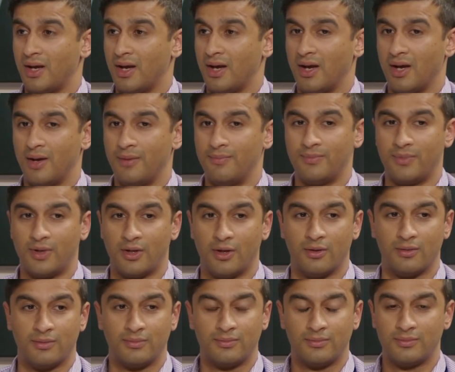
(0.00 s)
um, you
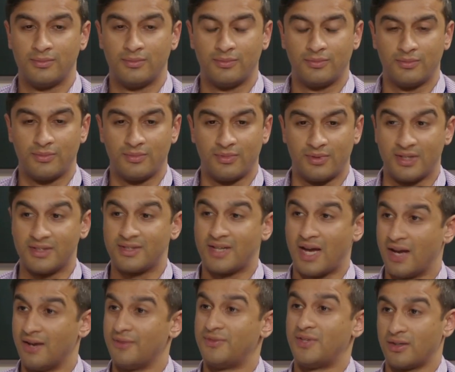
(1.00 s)
know, this
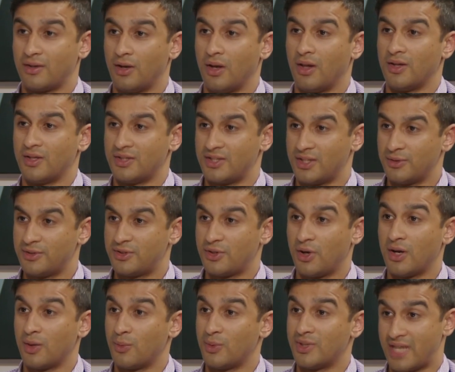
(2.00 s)
kind of technology,
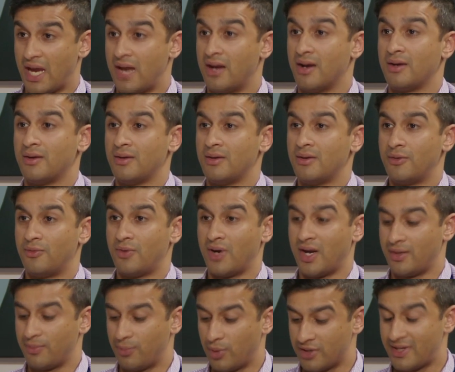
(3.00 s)
starting with data,
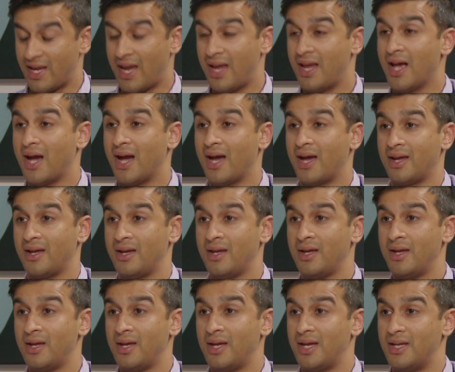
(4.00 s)
right? Because AI
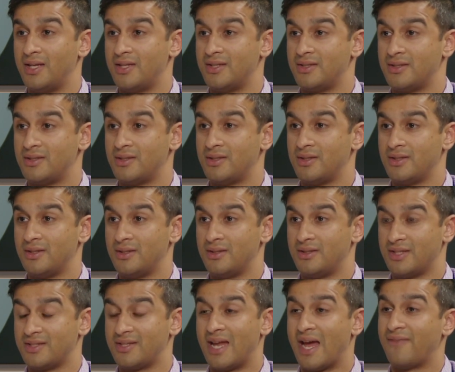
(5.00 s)
is
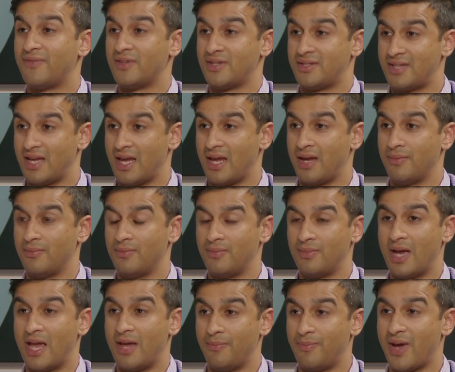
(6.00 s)
doesn't have the same
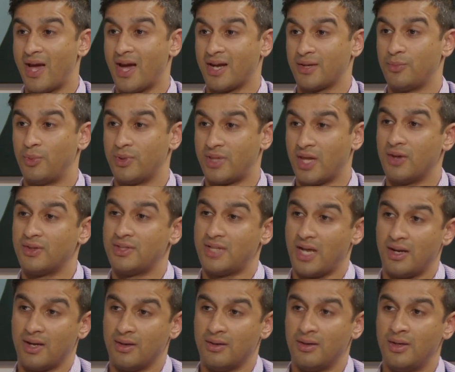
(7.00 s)
impact without
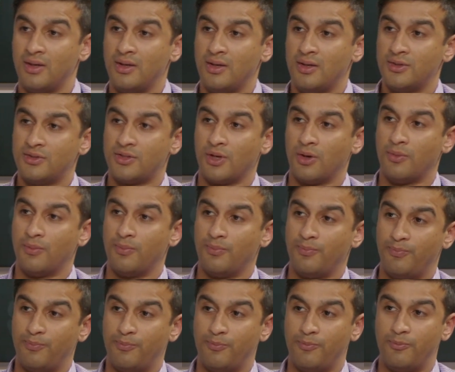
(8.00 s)
data. So
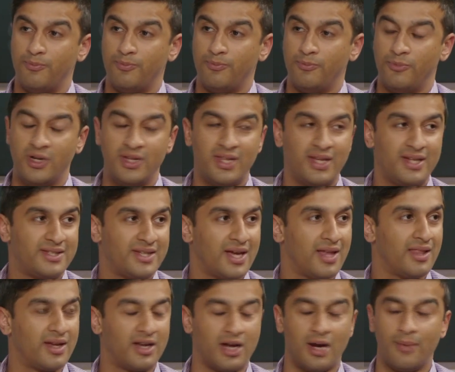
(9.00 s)
really
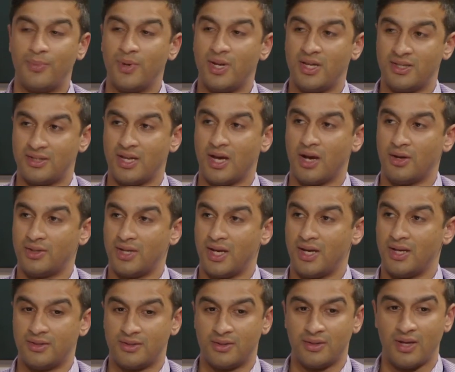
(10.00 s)
telling companies
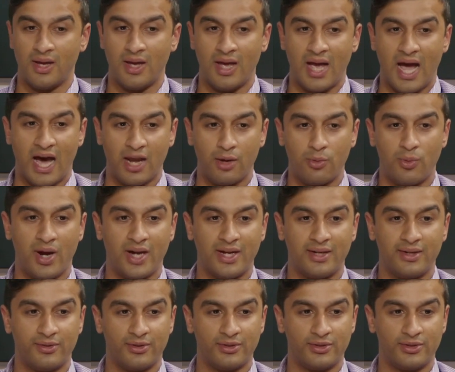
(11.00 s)
nowadays, how do I